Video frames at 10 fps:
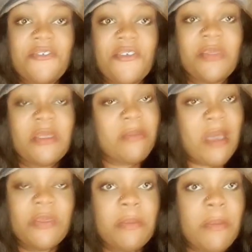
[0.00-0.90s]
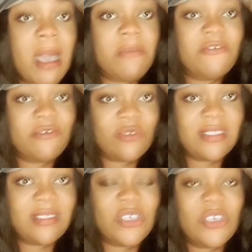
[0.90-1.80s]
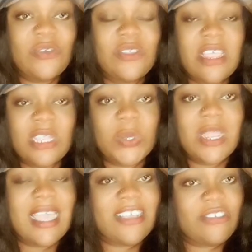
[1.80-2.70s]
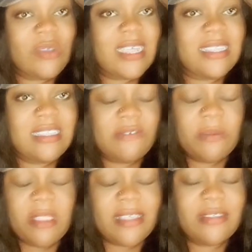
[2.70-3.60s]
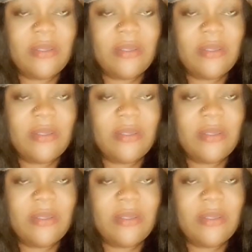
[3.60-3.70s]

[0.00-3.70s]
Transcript: from the palm fruit. You naturally extract it from there.